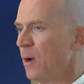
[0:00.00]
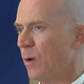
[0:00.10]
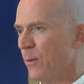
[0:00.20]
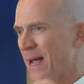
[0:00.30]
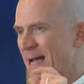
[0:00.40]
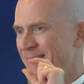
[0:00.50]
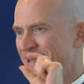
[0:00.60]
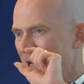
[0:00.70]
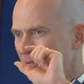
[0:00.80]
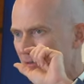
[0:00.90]
where we
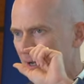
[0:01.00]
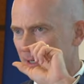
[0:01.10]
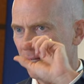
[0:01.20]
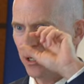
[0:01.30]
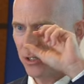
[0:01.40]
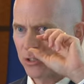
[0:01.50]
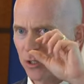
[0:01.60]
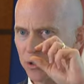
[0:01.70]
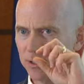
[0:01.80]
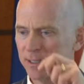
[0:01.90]
identified
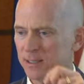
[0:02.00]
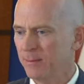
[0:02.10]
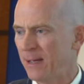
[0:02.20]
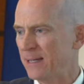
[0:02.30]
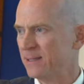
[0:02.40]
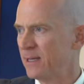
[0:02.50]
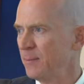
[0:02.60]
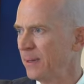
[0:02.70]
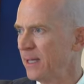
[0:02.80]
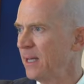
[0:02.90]
socialism as
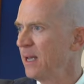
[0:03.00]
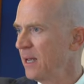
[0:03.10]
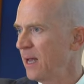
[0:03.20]
simply